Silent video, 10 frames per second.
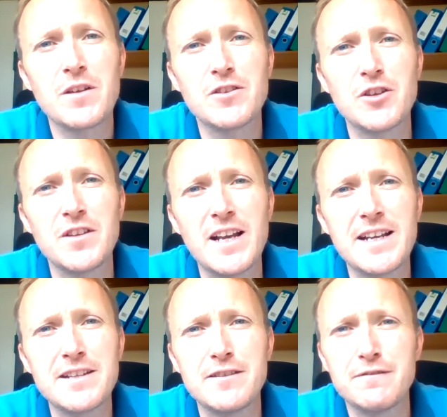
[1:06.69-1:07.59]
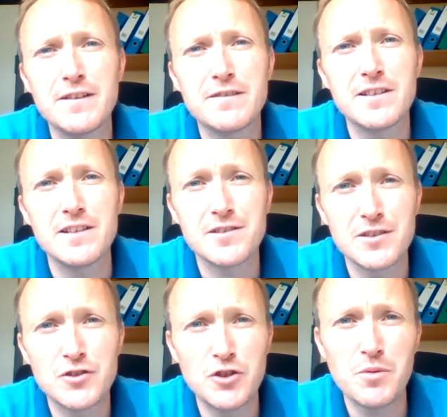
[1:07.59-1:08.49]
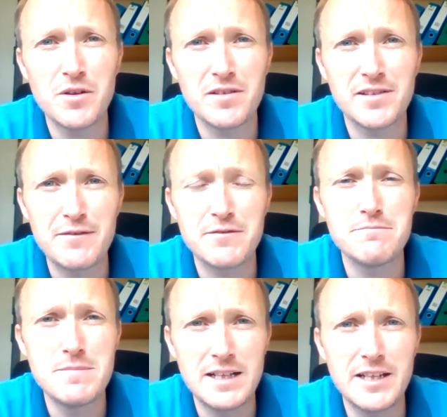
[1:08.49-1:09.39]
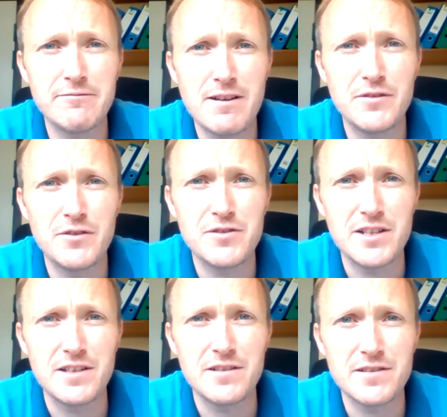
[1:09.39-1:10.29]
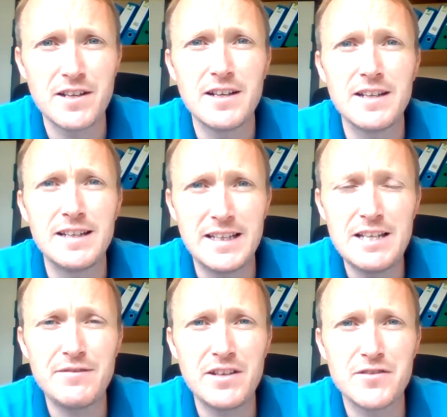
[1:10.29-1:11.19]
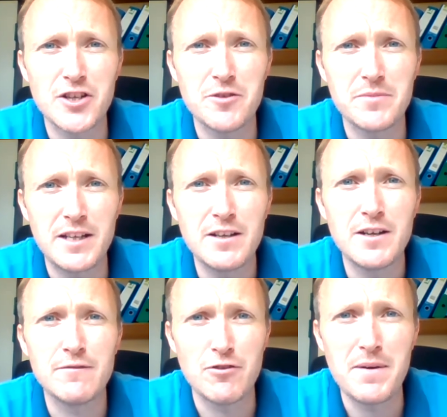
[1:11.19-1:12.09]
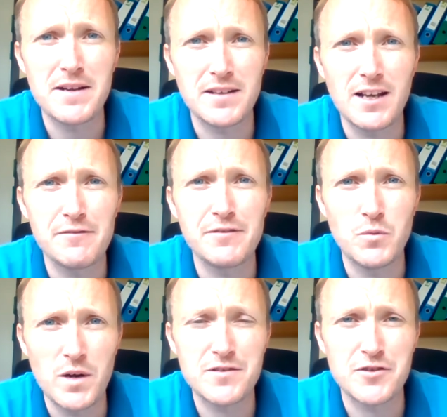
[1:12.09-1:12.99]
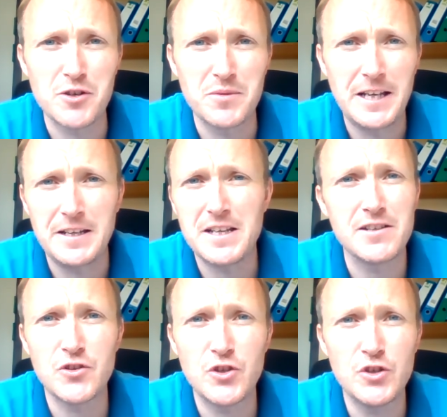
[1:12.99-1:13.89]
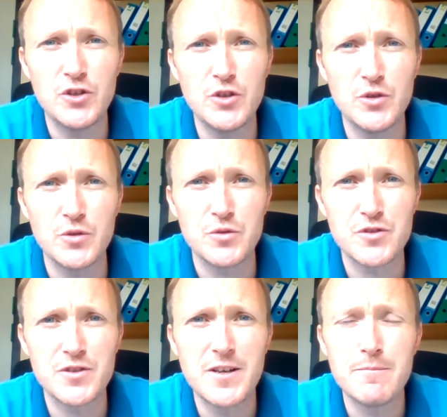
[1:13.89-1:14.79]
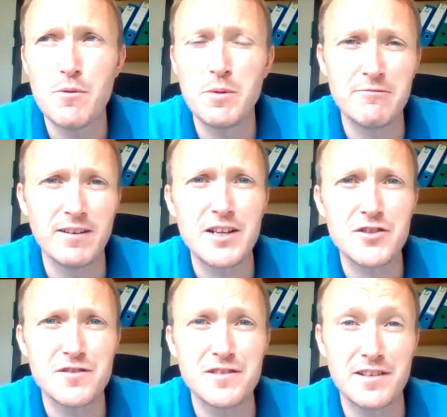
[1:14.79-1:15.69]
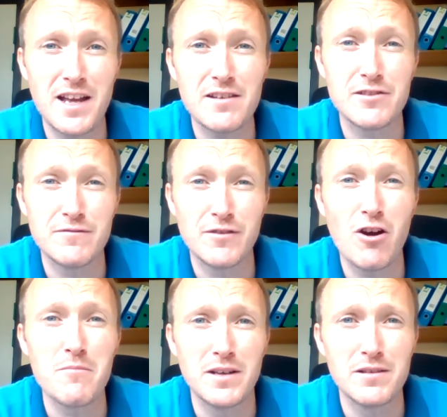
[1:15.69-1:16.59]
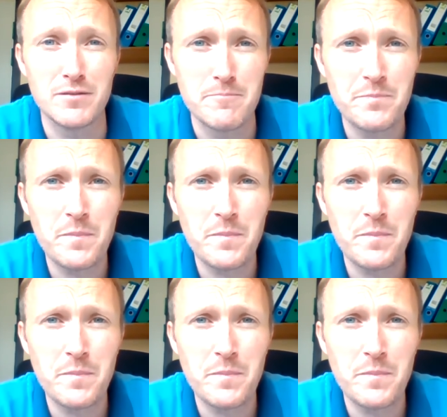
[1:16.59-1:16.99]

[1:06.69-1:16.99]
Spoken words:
So in the late 1950s, 2.7 million refugees leave East Germany for a better life in West Germany. And this is a huge public relations disaster for communism.